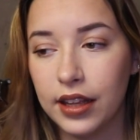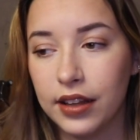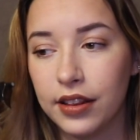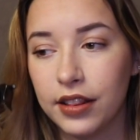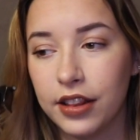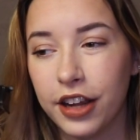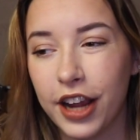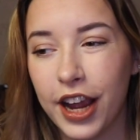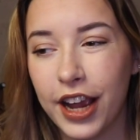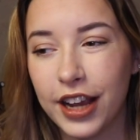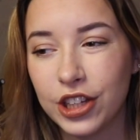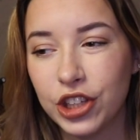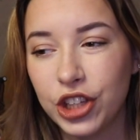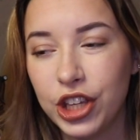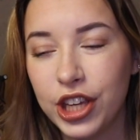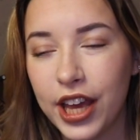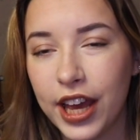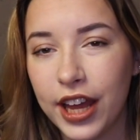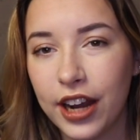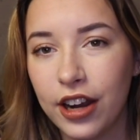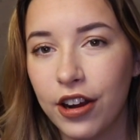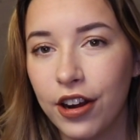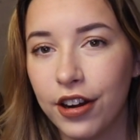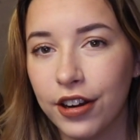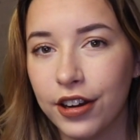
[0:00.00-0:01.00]
They're actually
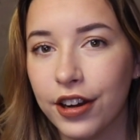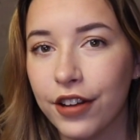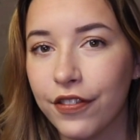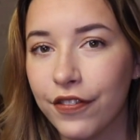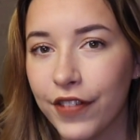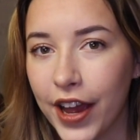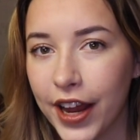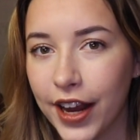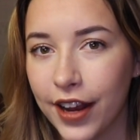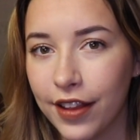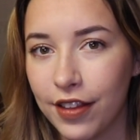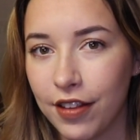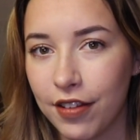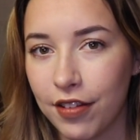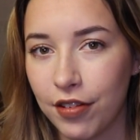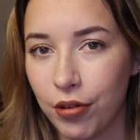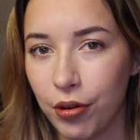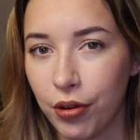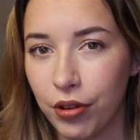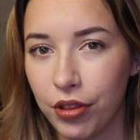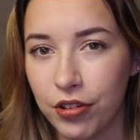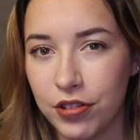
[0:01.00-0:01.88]
kind of hard to find at the store.